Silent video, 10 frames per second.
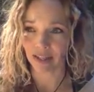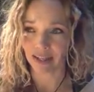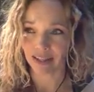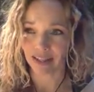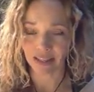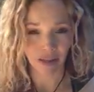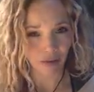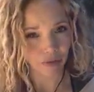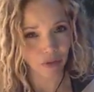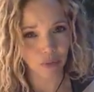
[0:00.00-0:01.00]
And they did that
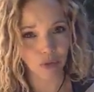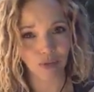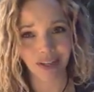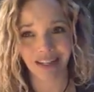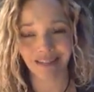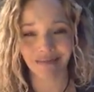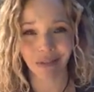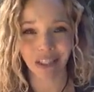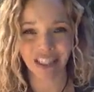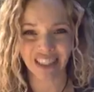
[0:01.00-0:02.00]
first movie, and
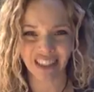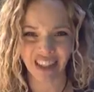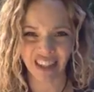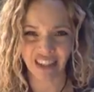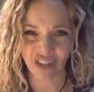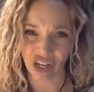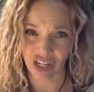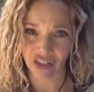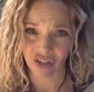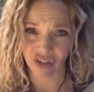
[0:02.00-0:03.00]
really nothing
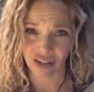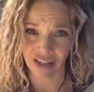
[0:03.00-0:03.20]
changed